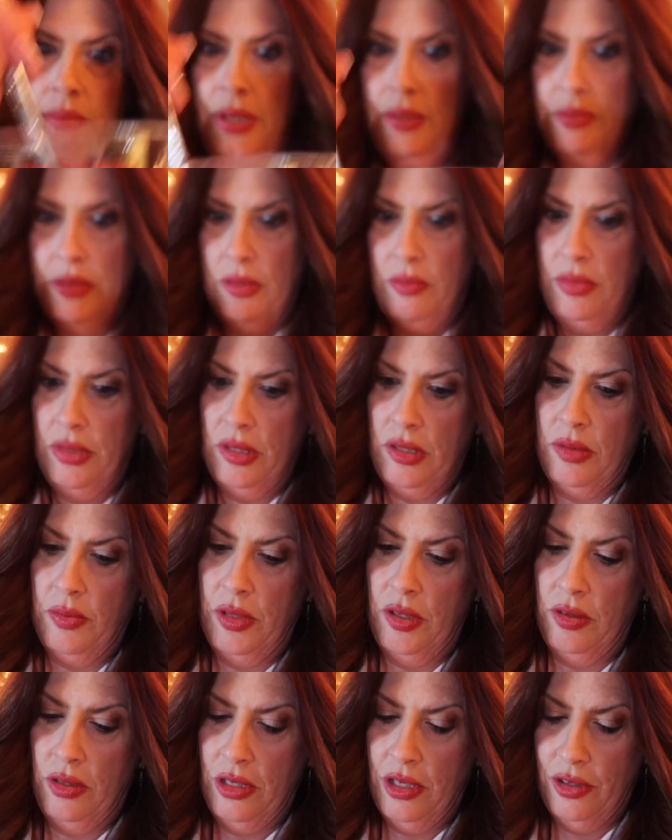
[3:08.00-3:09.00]

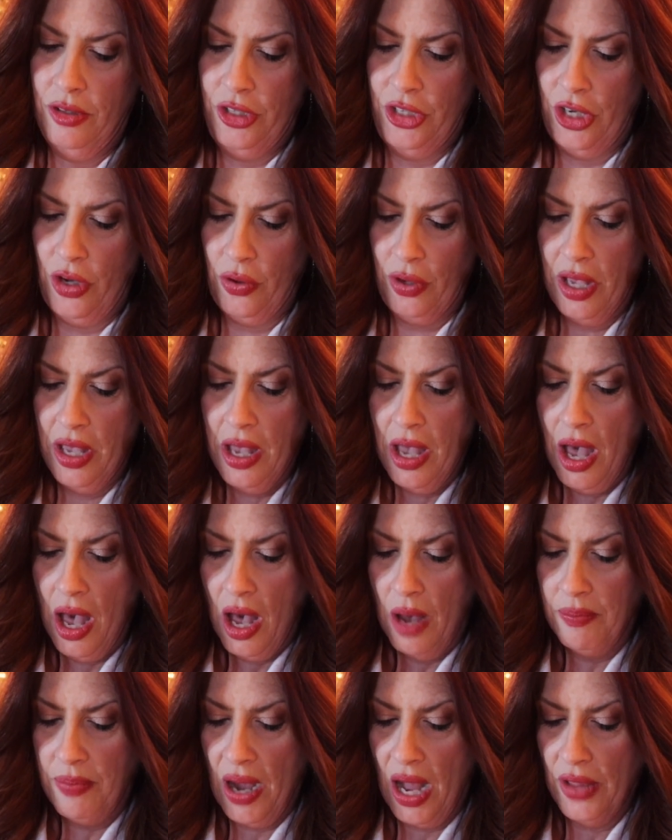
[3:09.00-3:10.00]
Pepto-Bismol, no joke.
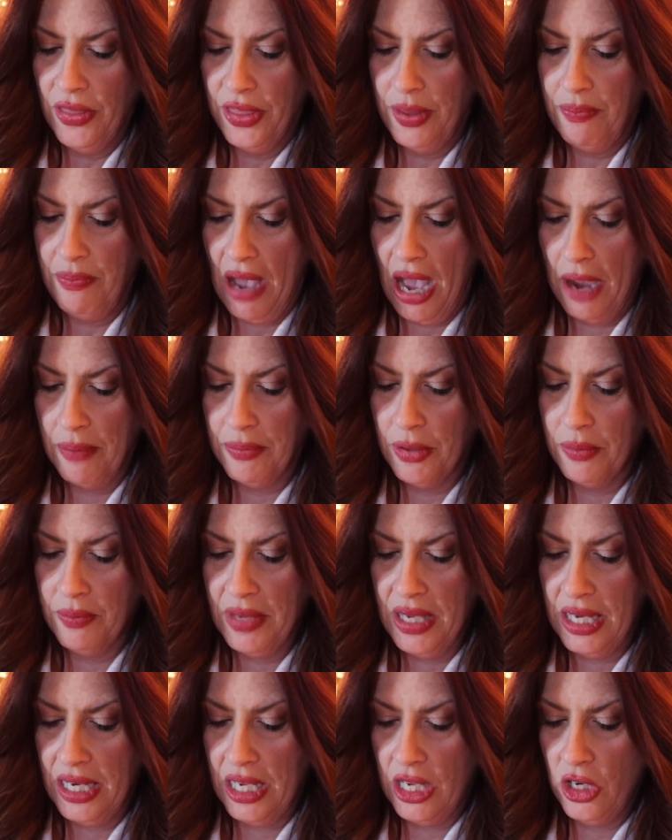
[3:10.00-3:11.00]
But the
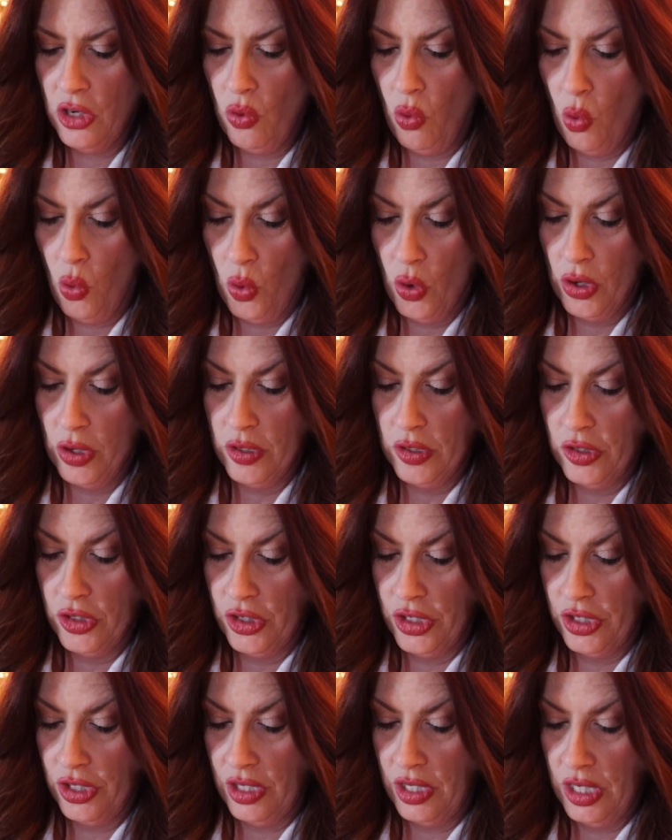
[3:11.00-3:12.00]
peppermint and
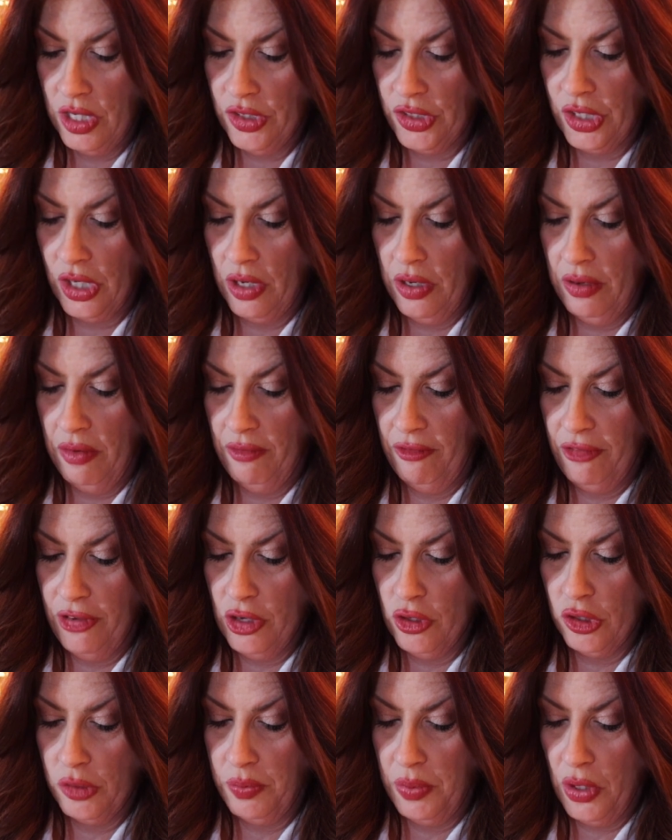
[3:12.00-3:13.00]
orange is gonna
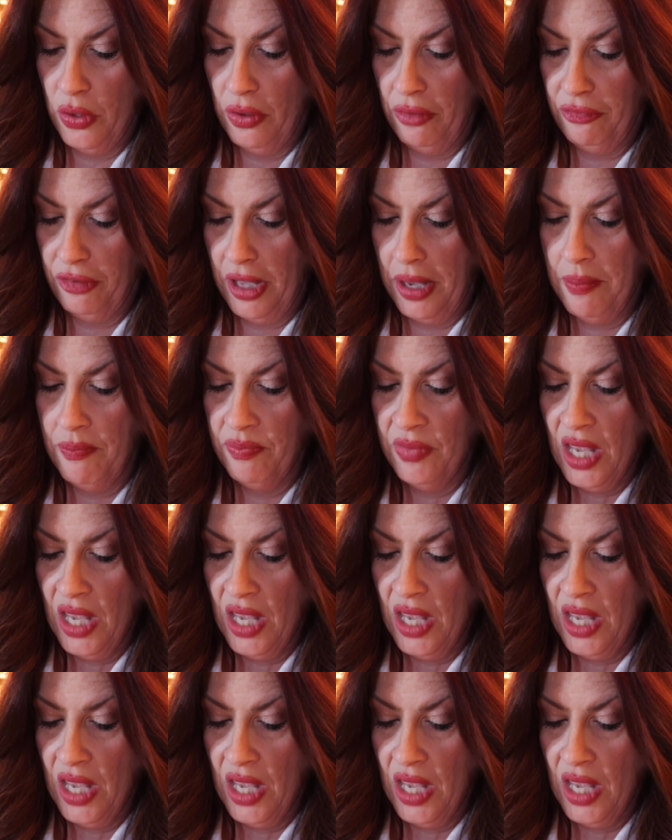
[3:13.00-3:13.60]
infuse beautifully.